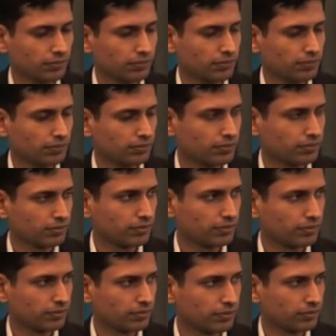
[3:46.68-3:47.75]

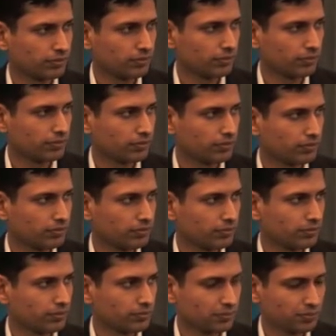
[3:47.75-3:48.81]

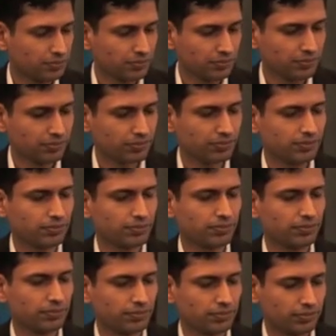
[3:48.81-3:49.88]

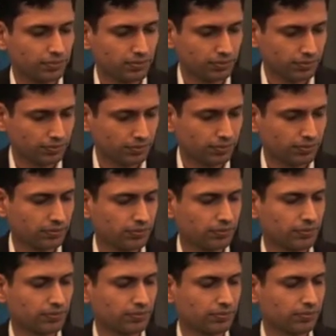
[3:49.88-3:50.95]

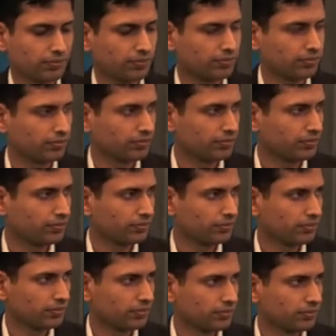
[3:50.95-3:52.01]

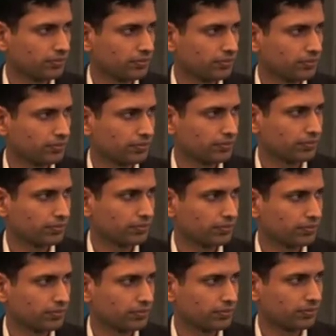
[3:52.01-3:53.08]

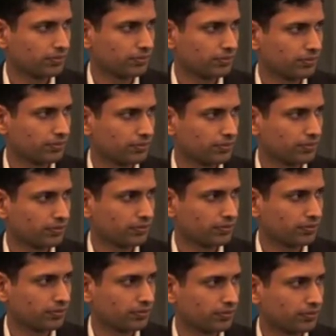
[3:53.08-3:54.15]

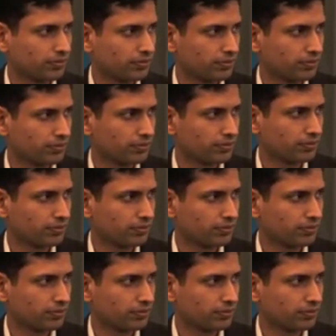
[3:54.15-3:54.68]
(silent)